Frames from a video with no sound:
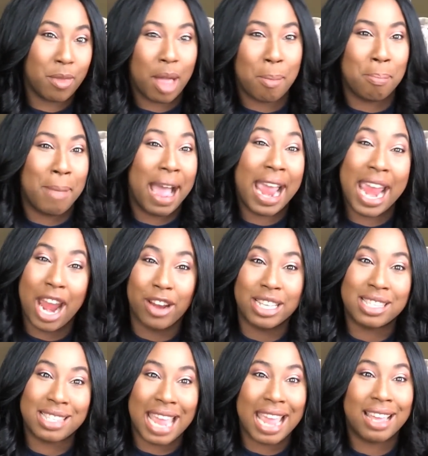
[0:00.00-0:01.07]
my hair
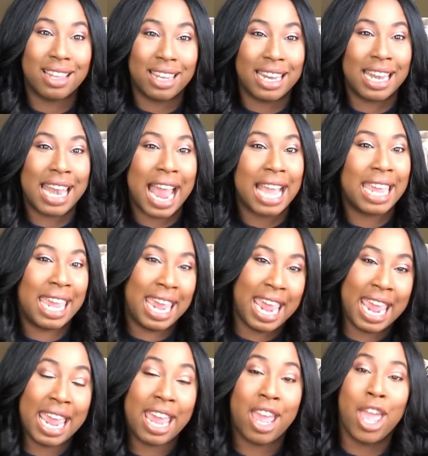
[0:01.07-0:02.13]
is tangling and I
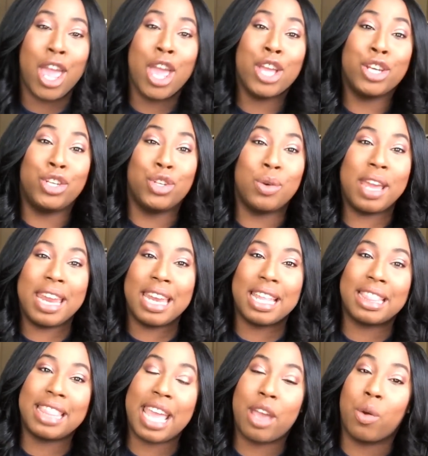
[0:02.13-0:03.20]
can't do
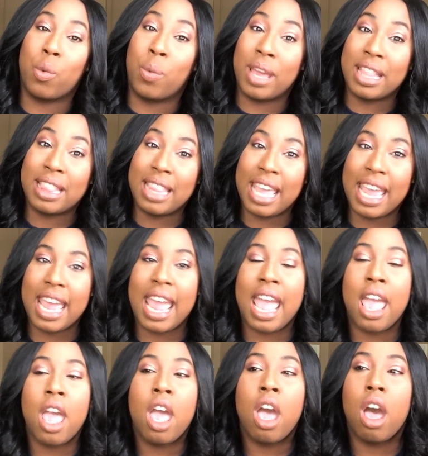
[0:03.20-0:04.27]
anything with it.
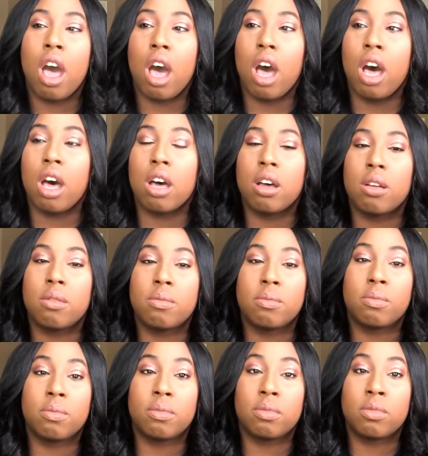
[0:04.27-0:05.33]

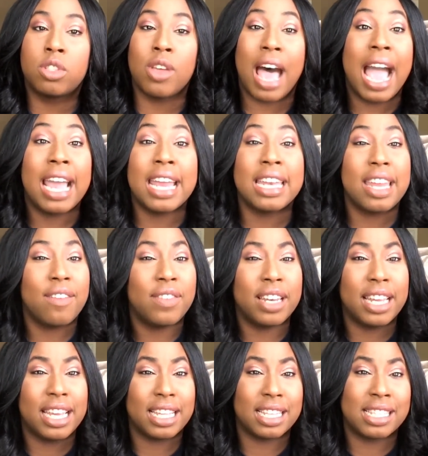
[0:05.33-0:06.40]
So I can definitely
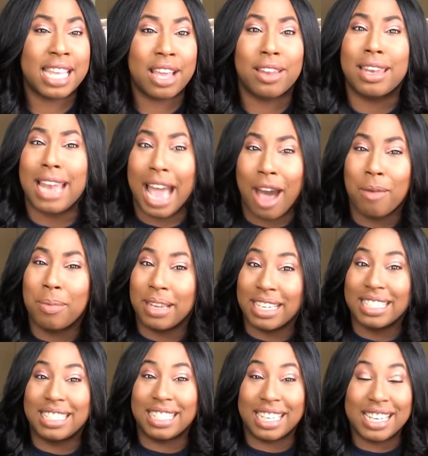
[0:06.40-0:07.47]
get the tangling out, but
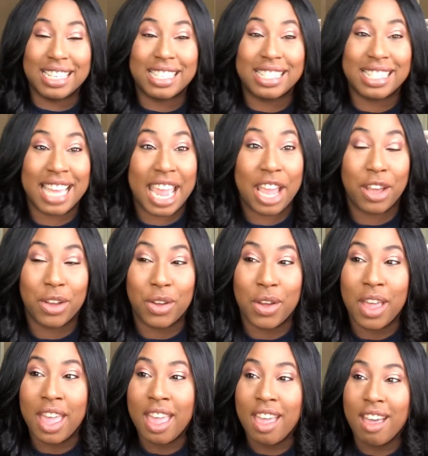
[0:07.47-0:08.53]
it does tangle.
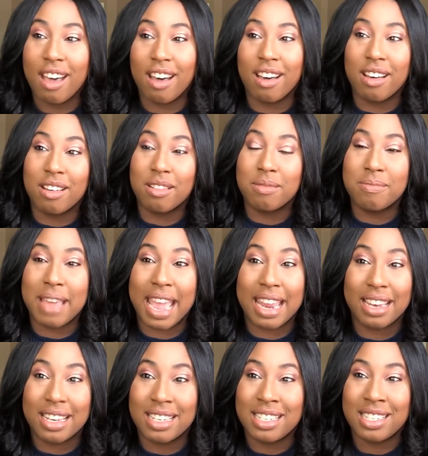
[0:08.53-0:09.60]
And
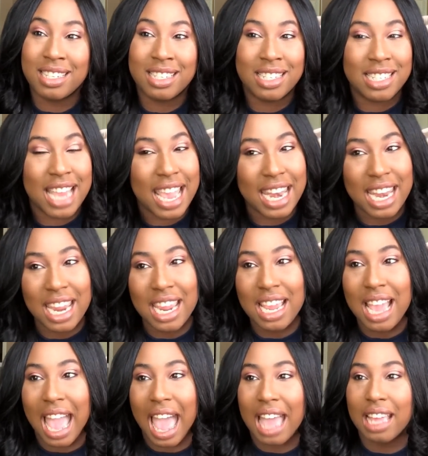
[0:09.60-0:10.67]
the
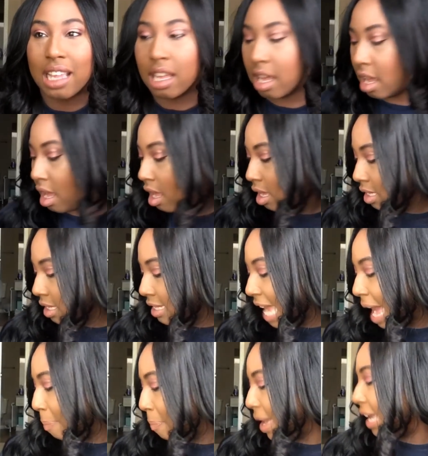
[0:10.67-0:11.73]
shedding,
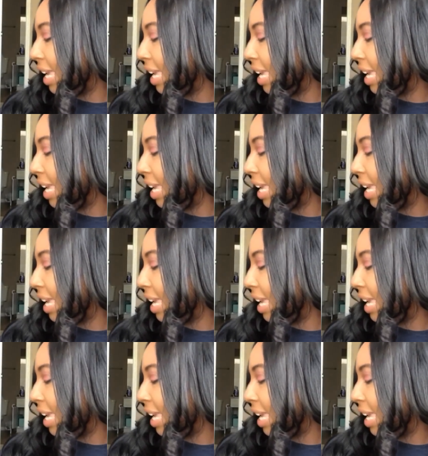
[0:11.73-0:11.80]
stop it,